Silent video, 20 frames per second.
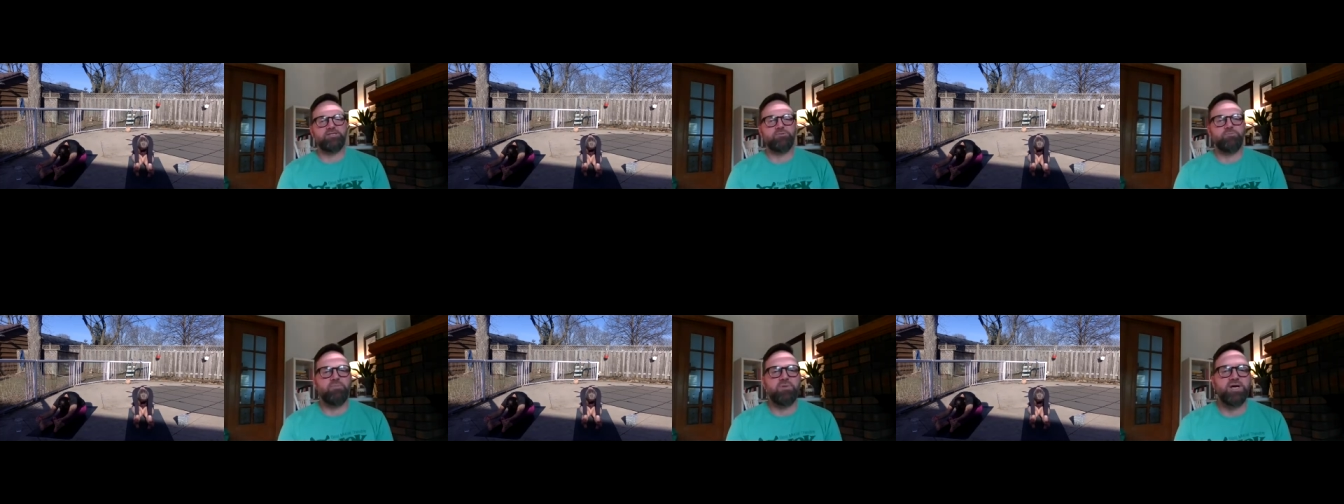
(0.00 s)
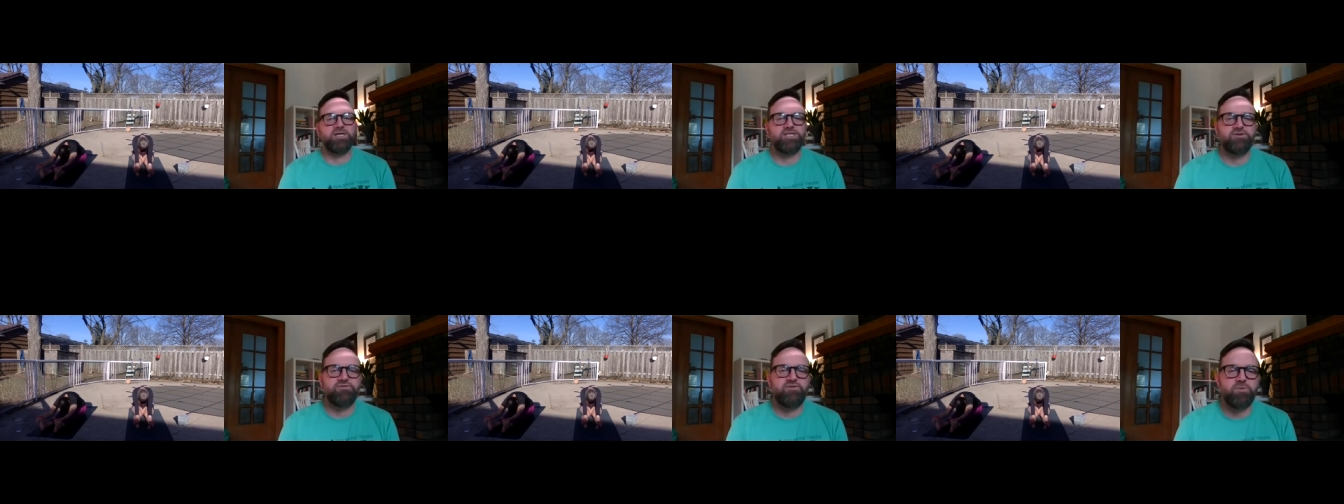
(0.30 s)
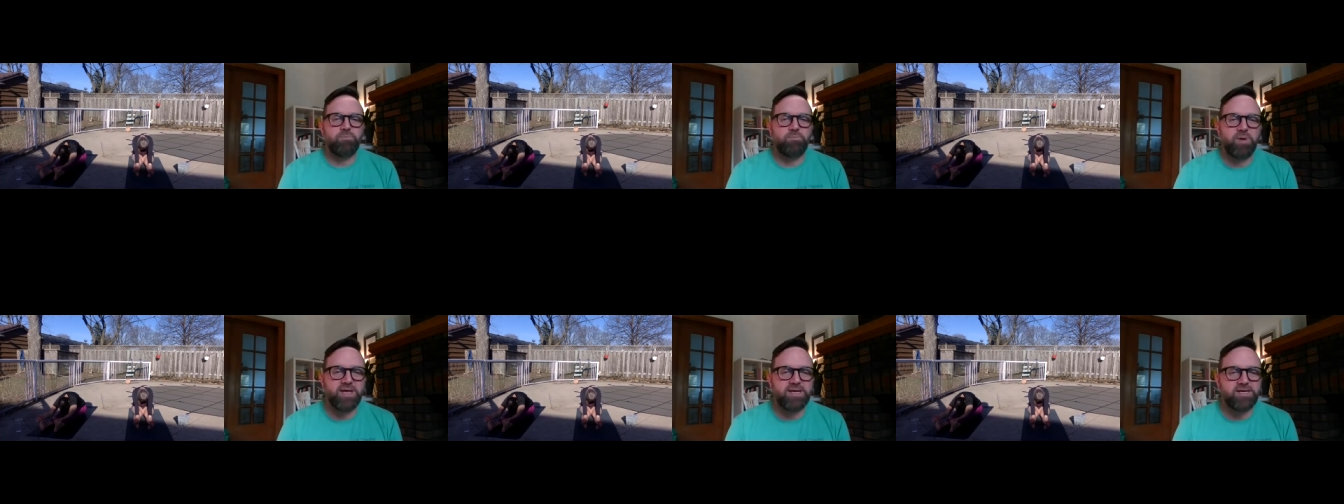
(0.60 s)
as much of
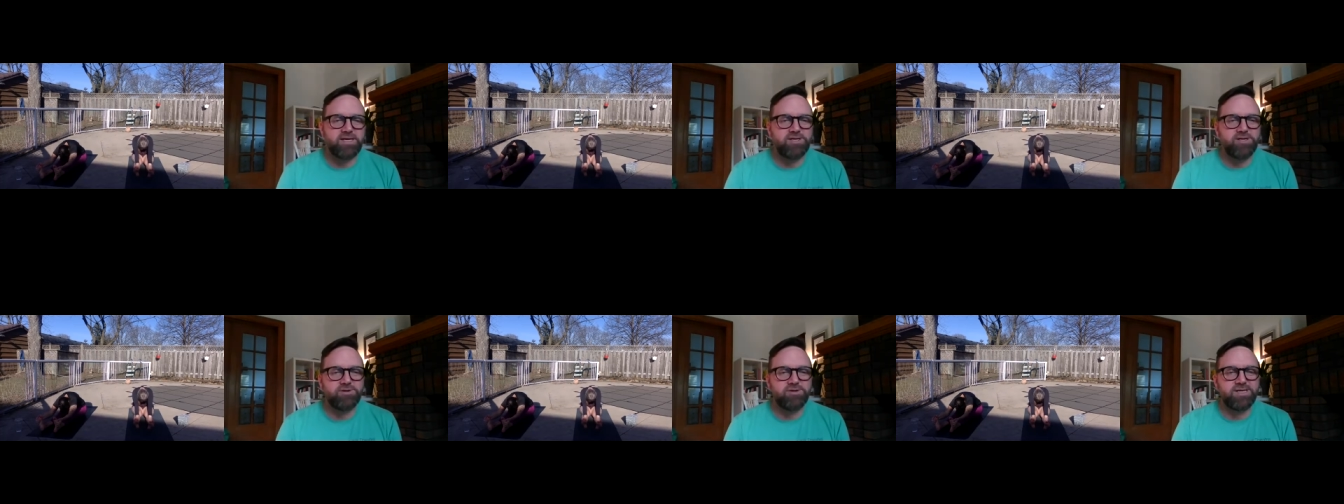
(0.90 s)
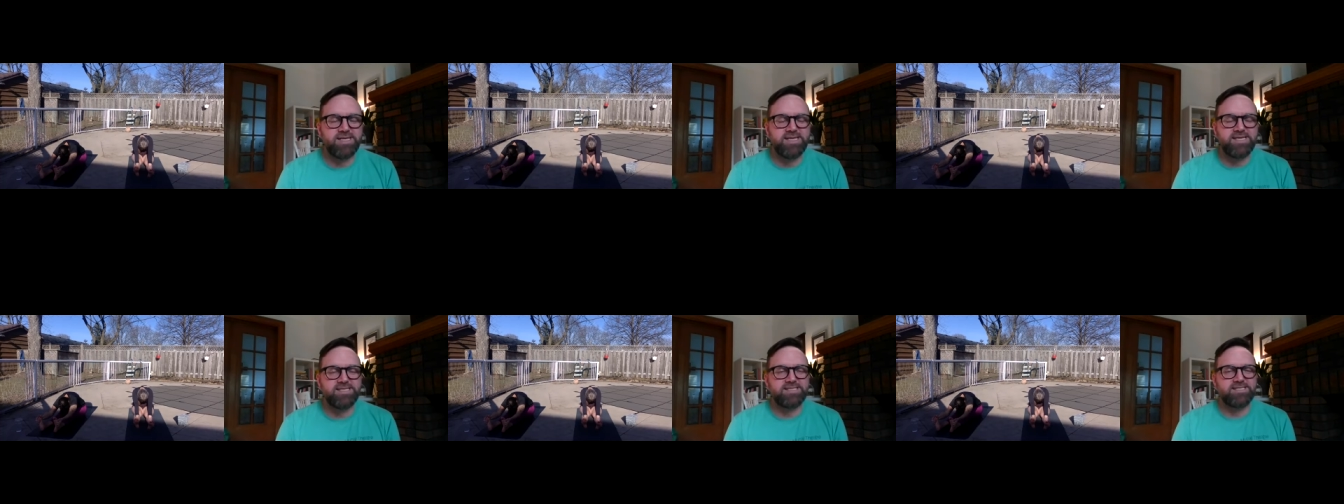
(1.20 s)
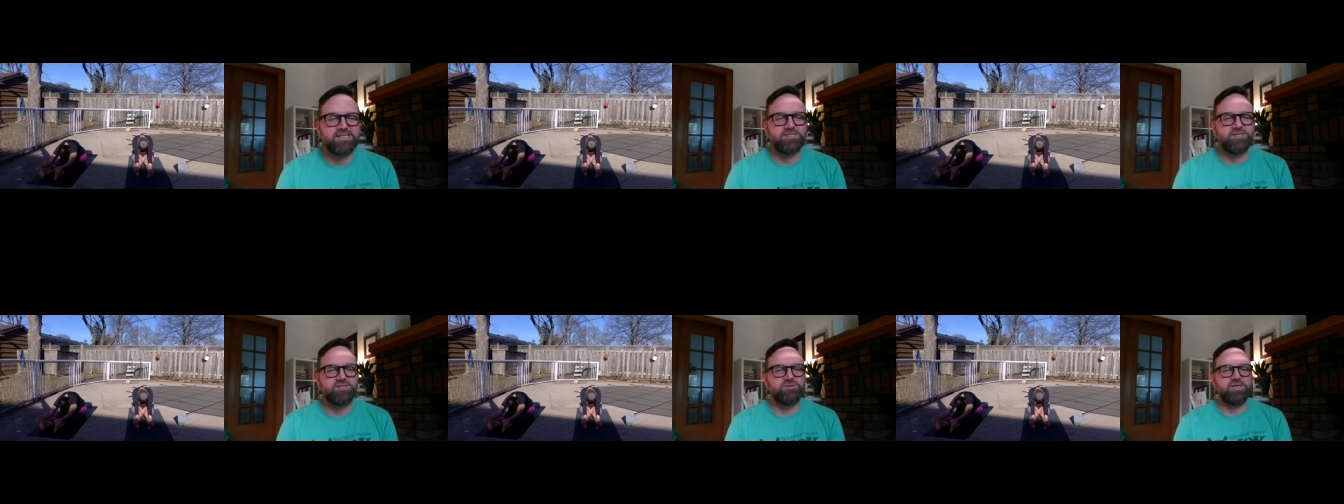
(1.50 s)
a bend in your
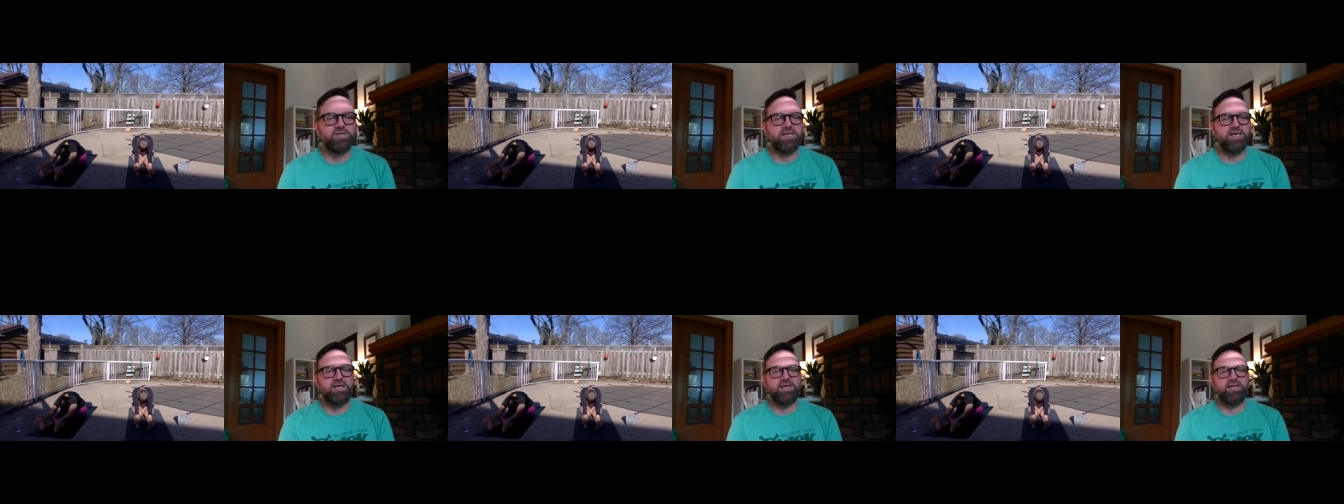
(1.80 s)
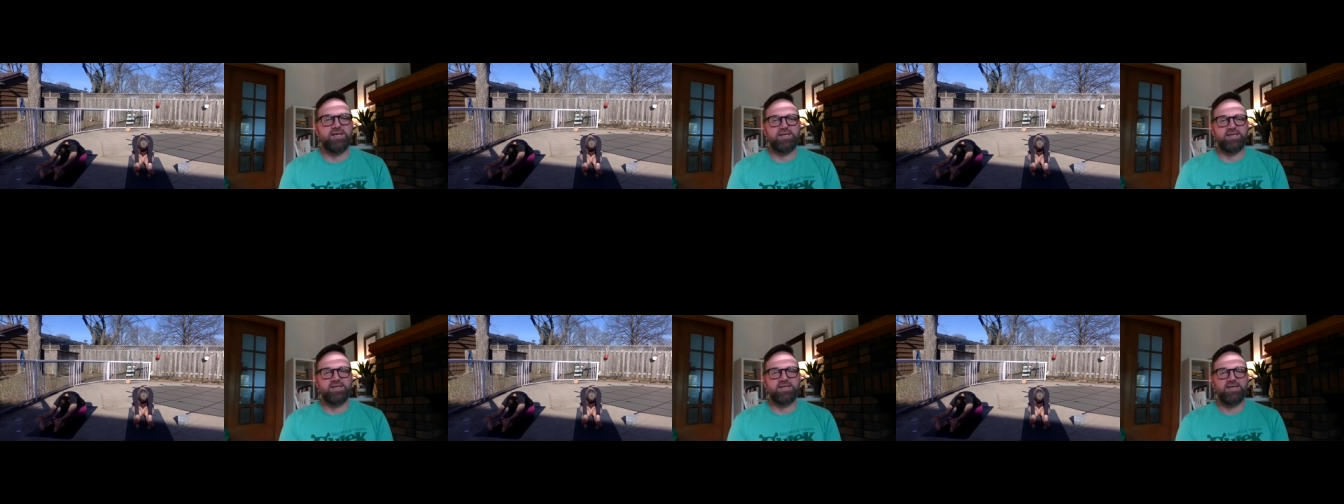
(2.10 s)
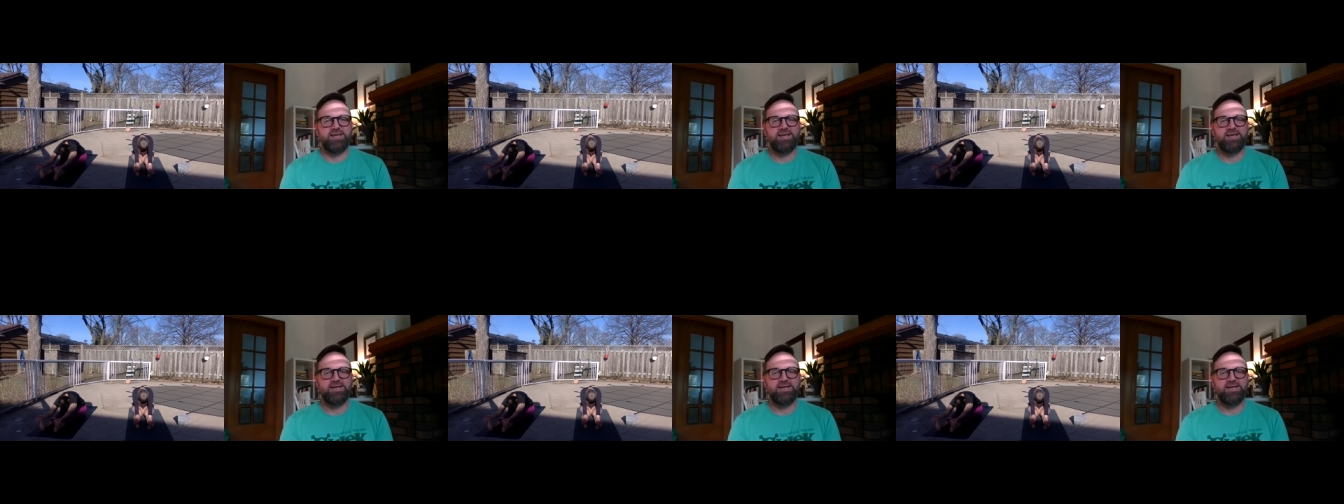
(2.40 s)
knees as you need.